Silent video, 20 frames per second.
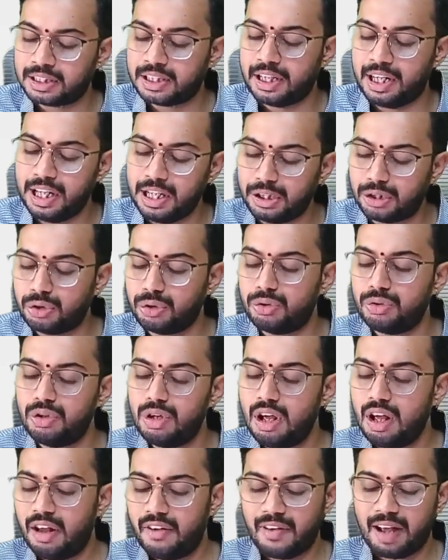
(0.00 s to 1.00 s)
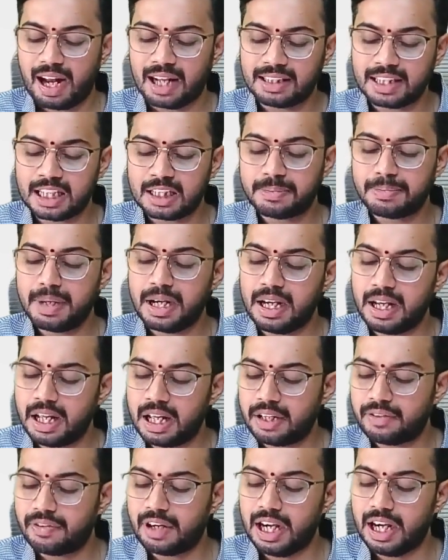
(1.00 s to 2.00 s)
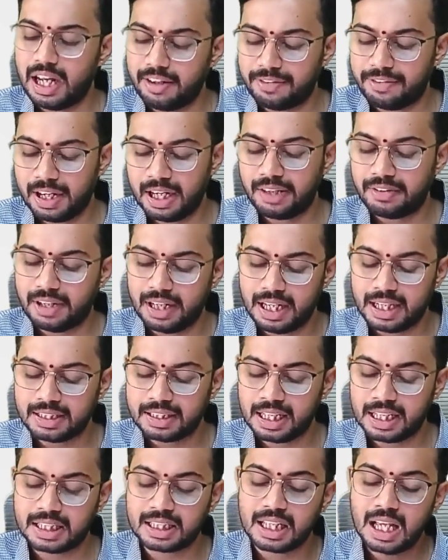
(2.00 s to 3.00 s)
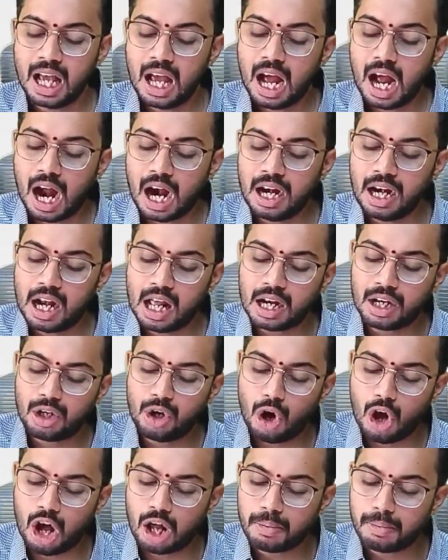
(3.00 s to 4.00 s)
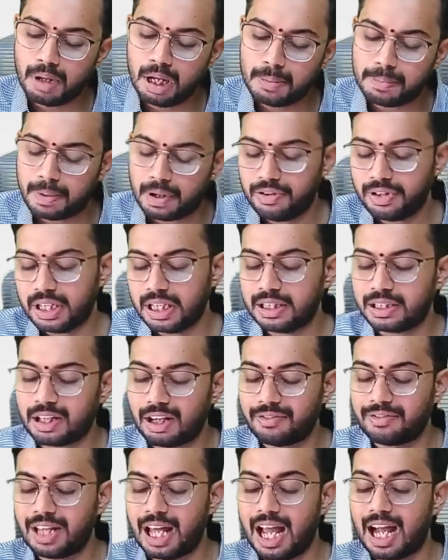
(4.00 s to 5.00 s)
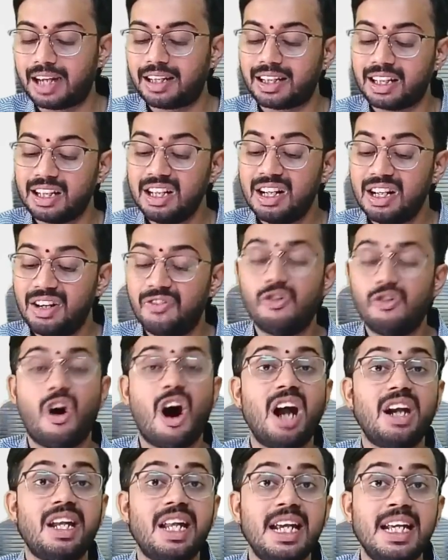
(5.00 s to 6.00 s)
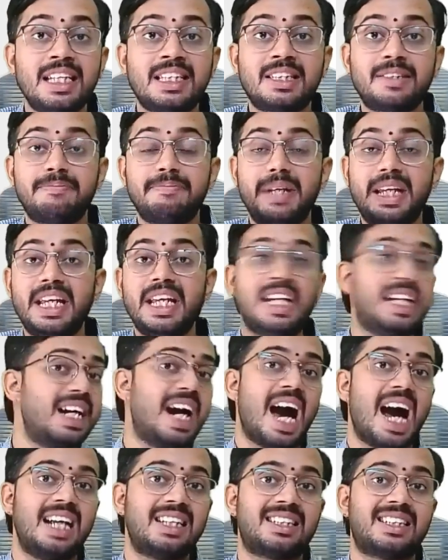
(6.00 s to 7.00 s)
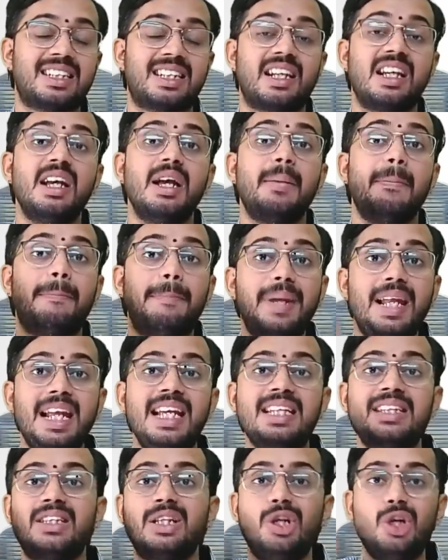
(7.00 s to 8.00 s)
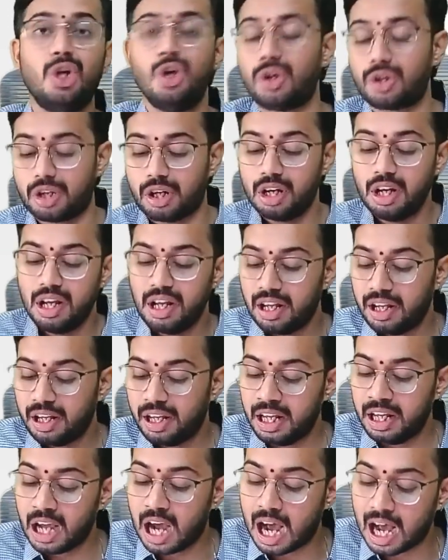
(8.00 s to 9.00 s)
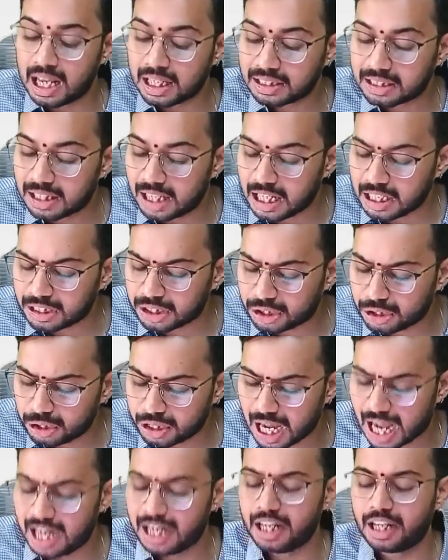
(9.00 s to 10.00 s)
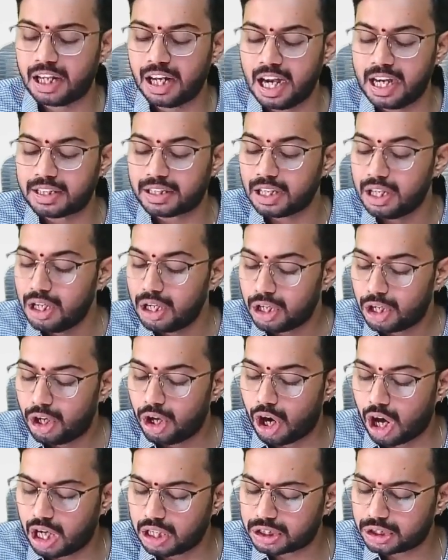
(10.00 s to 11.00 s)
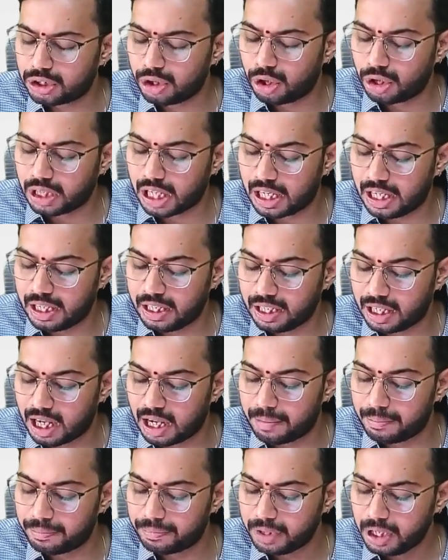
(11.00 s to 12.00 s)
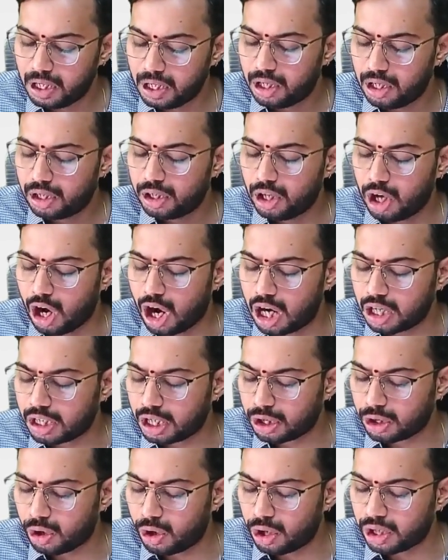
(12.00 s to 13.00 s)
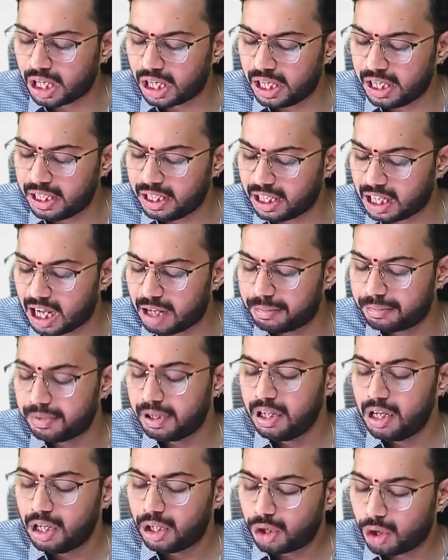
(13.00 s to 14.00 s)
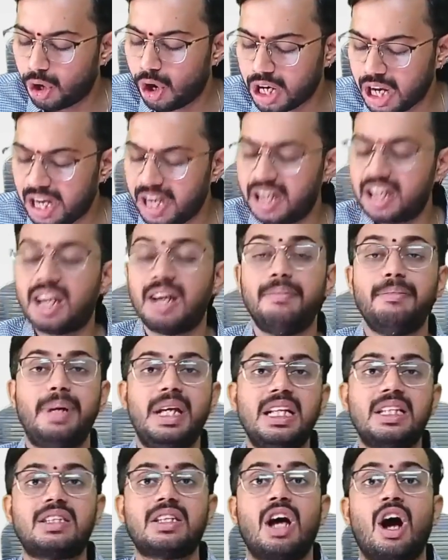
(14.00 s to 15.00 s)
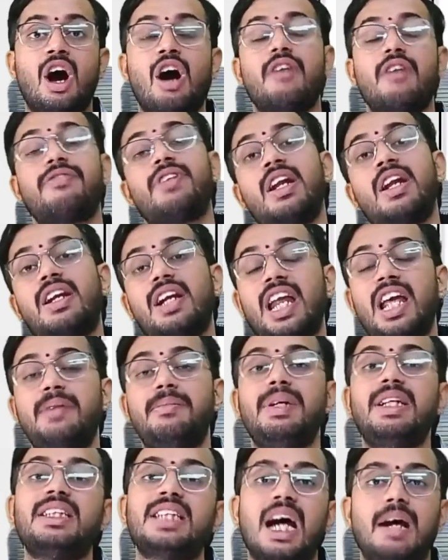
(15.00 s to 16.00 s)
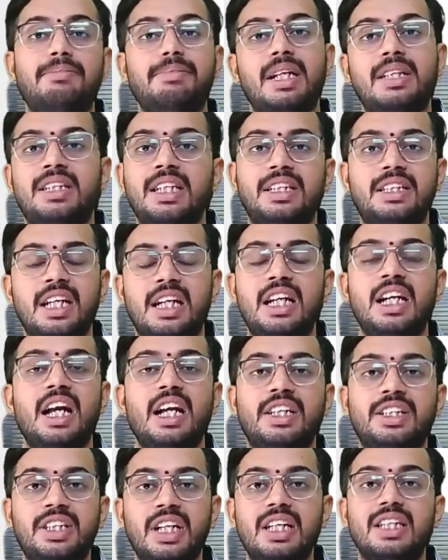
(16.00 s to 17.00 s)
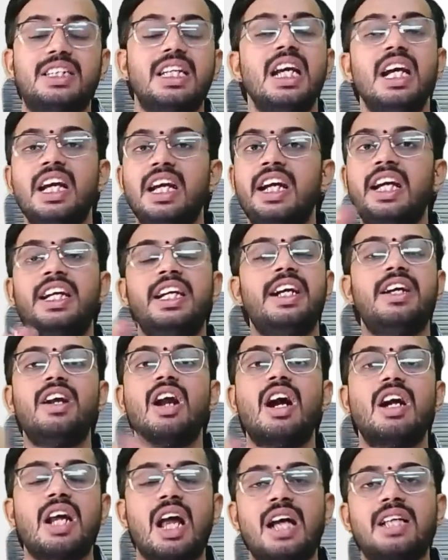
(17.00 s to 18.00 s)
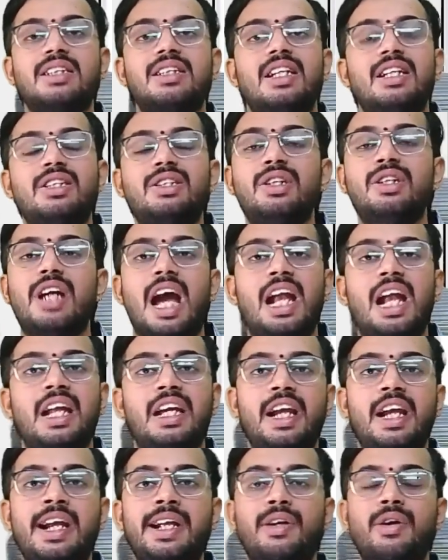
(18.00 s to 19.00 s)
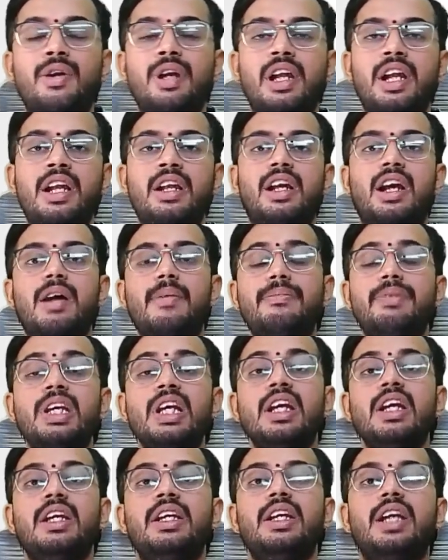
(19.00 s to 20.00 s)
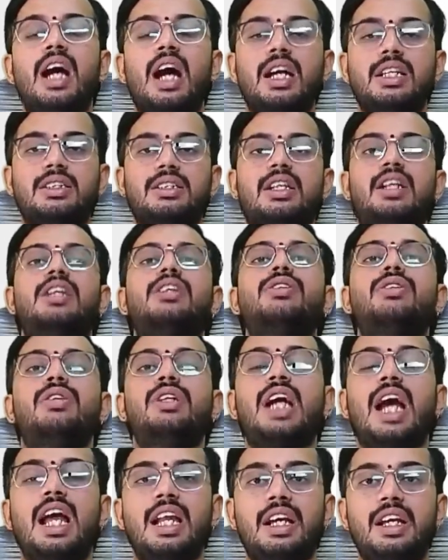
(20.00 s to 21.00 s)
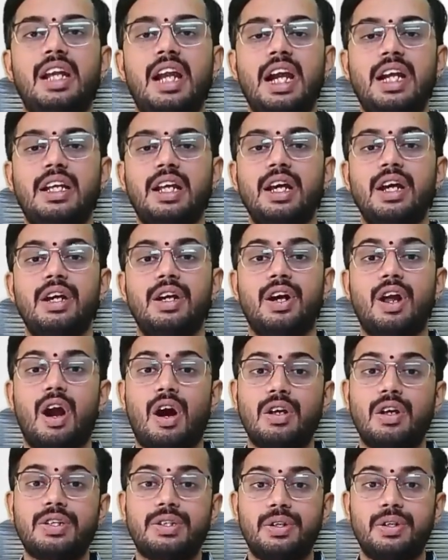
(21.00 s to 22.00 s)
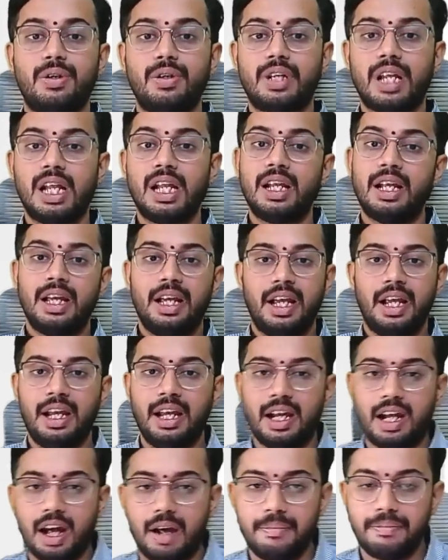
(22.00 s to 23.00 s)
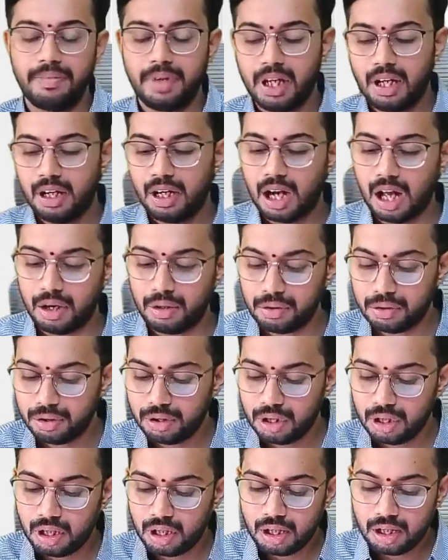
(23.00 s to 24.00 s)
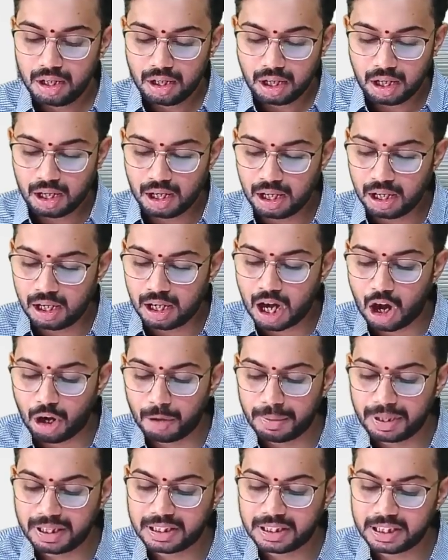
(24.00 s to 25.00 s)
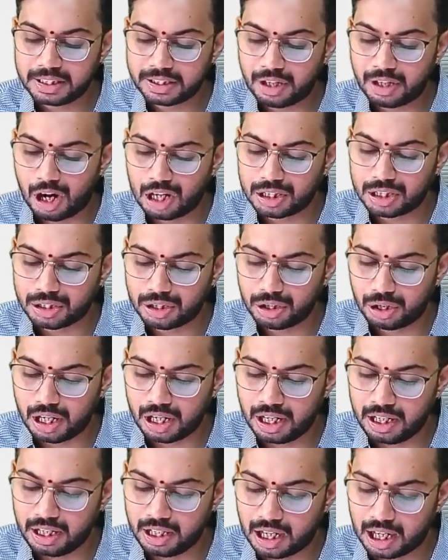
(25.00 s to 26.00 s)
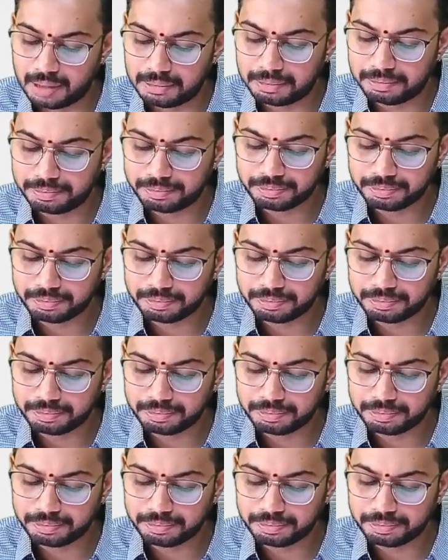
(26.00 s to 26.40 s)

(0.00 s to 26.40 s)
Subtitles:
Ritu for assessment year 25-26 under normal provisions of that? What is being asked? Please look. He asked us to calculate gross total income, not total income. Total income means after claiming chapter 6A deductions. He did not ask us to calculate total income. He asked us to calculate gross total income. Now, how much is gross total income?